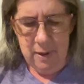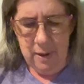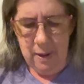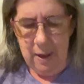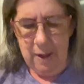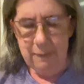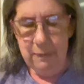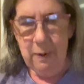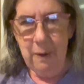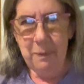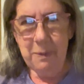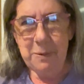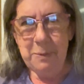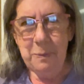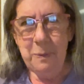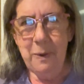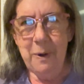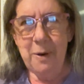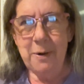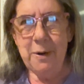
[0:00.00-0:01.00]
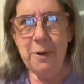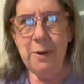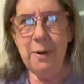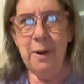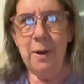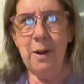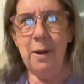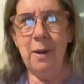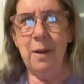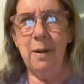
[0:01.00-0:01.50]
I've always wanted
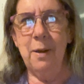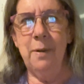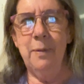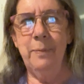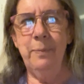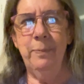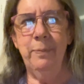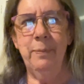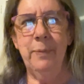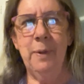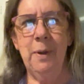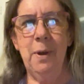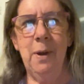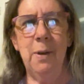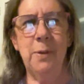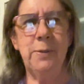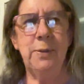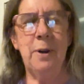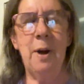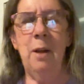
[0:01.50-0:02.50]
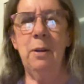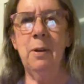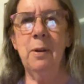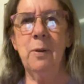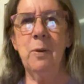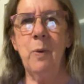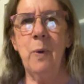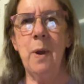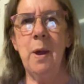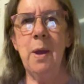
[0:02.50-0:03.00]
a solid
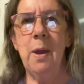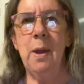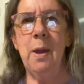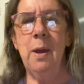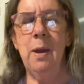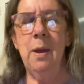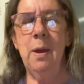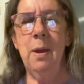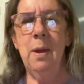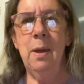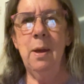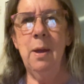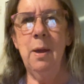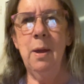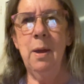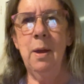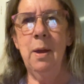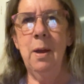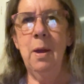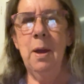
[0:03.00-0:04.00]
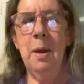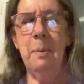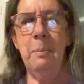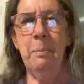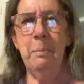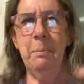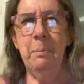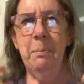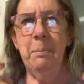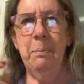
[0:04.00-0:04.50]
gray
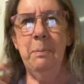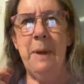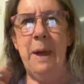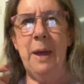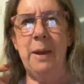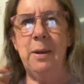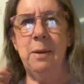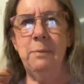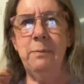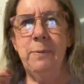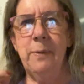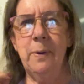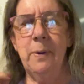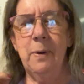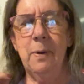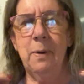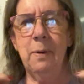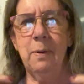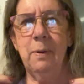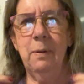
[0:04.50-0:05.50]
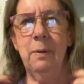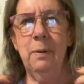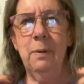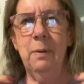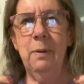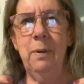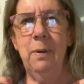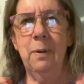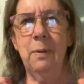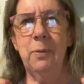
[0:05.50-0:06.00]
matted fur,
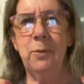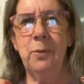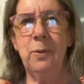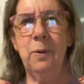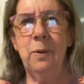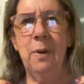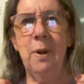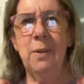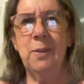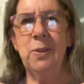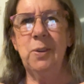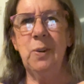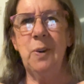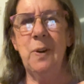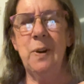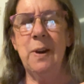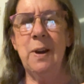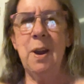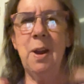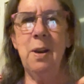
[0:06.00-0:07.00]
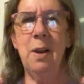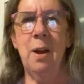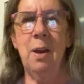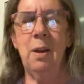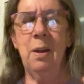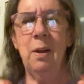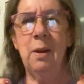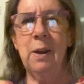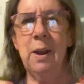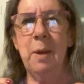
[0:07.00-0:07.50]
not short hair, not
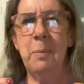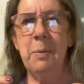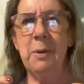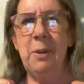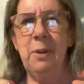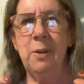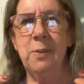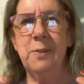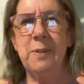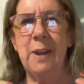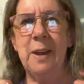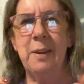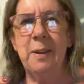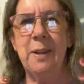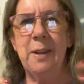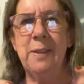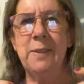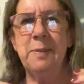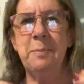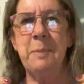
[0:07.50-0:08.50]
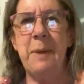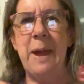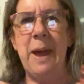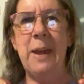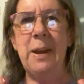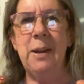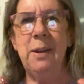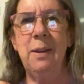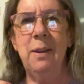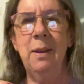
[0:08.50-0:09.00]
long hair, but it looks like this
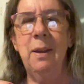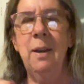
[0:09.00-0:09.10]
matted,